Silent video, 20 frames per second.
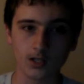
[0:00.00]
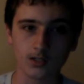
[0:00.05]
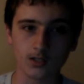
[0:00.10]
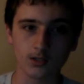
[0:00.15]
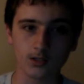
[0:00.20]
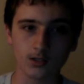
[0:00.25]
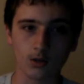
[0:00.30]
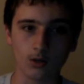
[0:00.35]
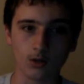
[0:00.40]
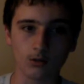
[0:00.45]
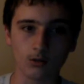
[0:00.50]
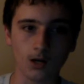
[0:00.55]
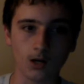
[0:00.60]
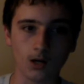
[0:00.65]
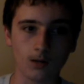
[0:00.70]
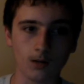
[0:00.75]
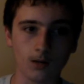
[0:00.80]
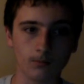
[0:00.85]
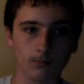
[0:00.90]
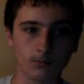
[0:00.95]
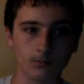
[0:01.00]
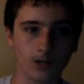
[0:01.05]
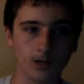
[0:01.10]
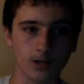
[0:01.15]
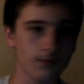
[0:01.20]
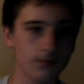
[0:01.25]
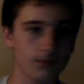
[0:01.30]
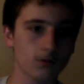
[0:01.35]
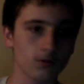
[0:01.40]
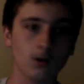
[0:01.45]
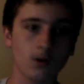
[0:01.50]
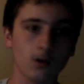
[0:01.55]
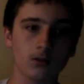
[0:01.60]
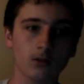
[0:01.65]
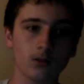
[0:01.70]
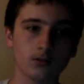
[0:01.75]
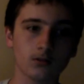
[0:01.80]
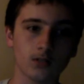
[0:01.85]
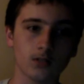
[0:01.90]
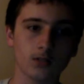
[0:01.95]
So right after
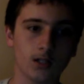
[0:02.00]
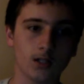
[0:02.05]
Raw,